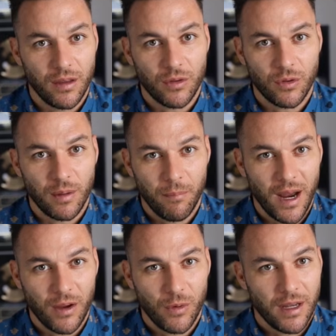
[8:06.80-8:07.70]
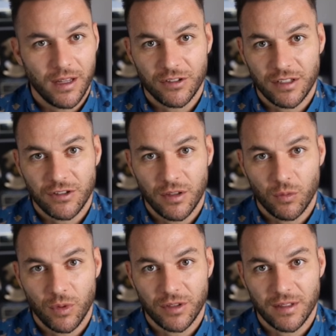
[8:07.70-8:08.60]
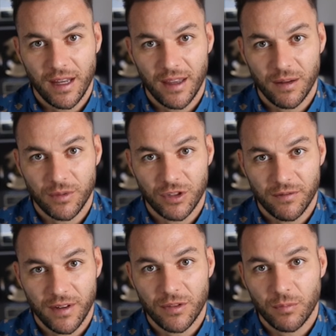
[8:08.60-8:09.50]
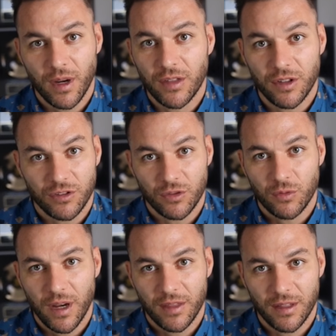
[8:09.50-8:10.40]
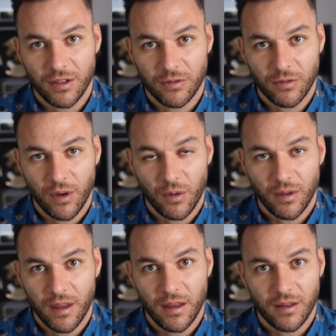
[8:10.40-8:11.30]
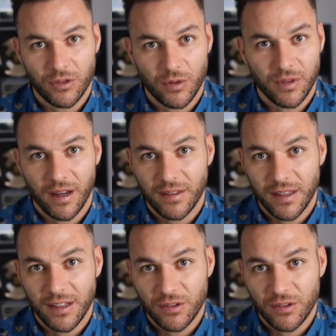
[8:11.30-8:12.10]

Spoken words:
you can migrate existing Whisk and ImageFX projects directly into Flow, so nothing gets